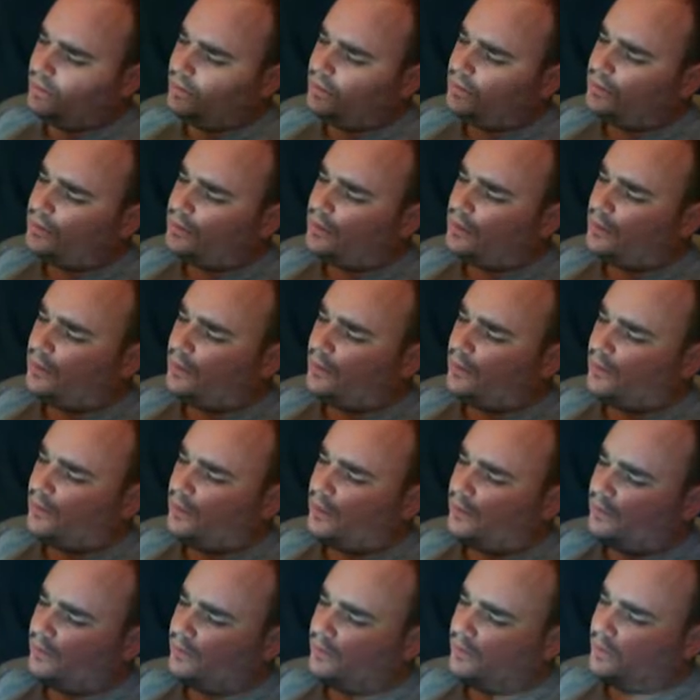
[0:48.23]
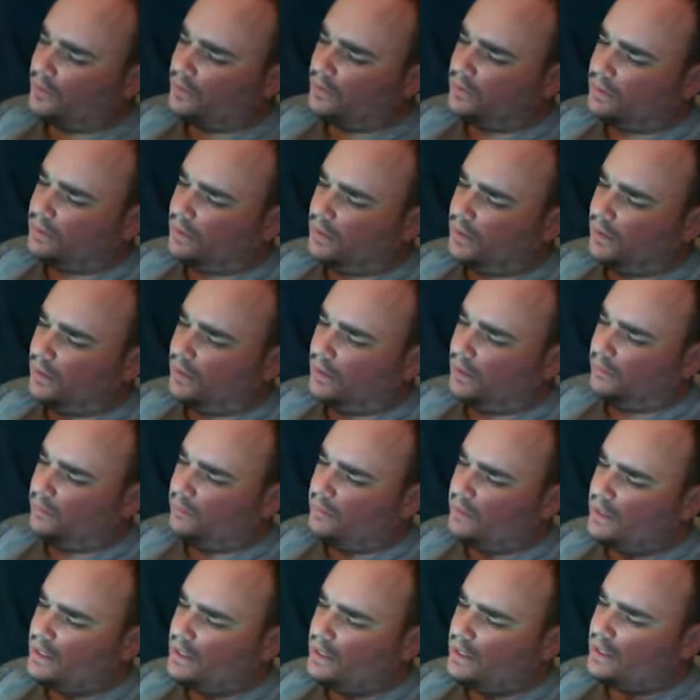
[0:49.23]
So I've got
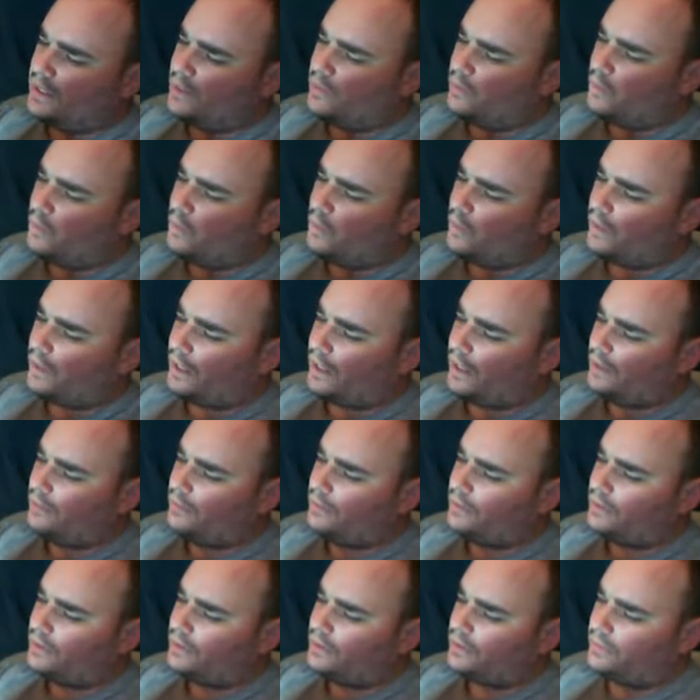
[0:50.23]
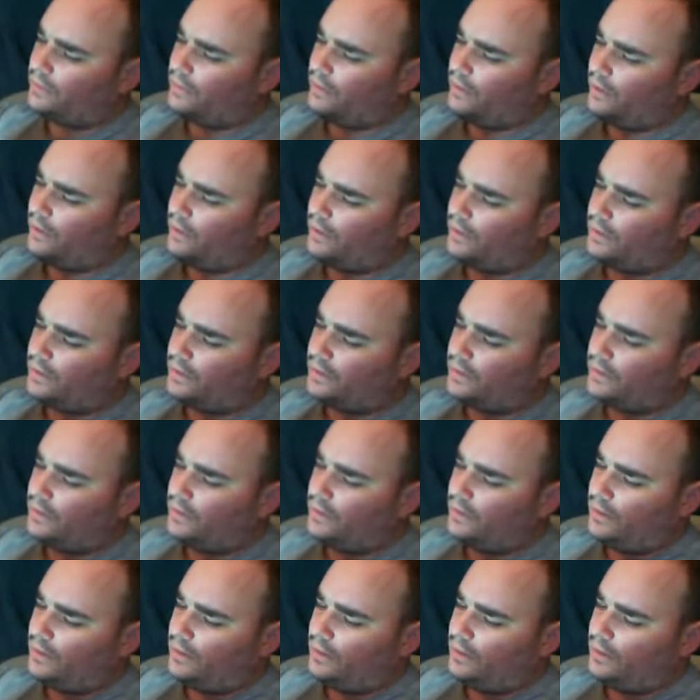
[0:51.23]
Beardy Wargamer Supplies,